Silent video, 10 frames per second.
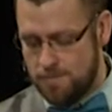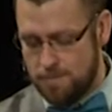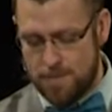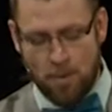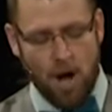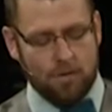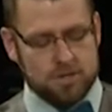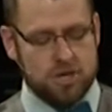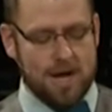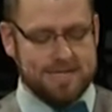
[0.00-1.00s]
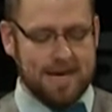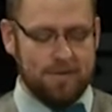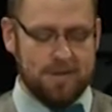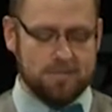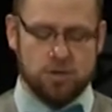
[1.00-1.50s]
But Paul is not
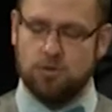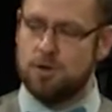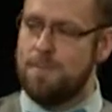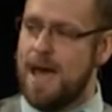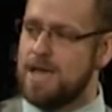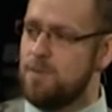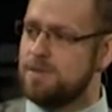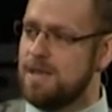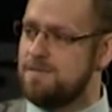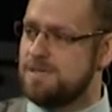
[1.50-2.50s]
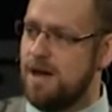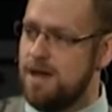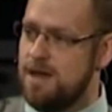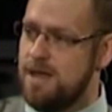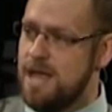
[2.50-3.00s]
telling them to look back at what they've
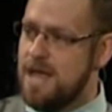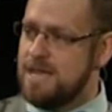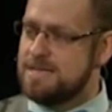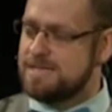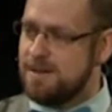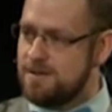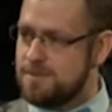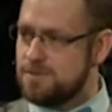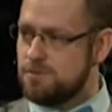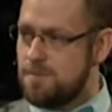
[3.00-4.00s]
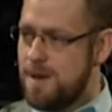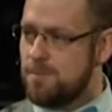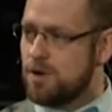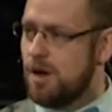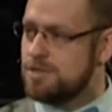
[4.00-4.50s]
done, he's telling them to
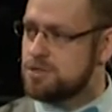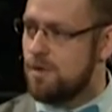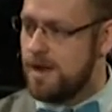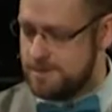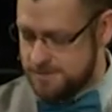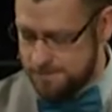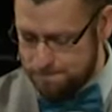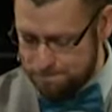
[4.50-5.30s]
remember God's grace.